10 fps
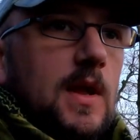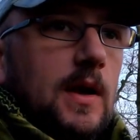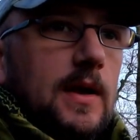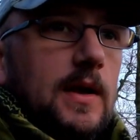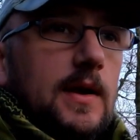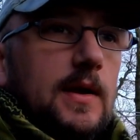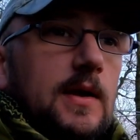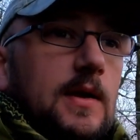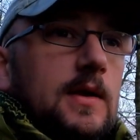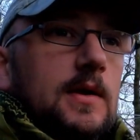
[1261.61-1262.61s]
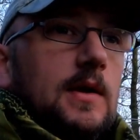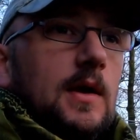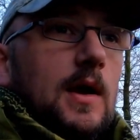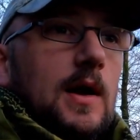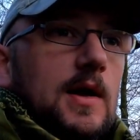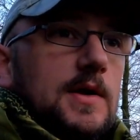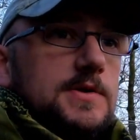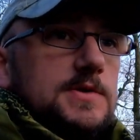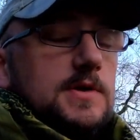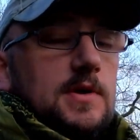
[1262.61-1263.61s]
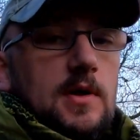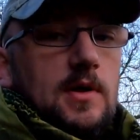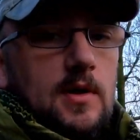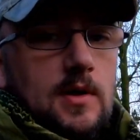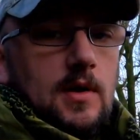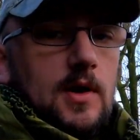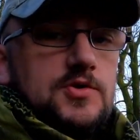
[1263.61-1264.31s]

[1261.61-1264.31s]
as a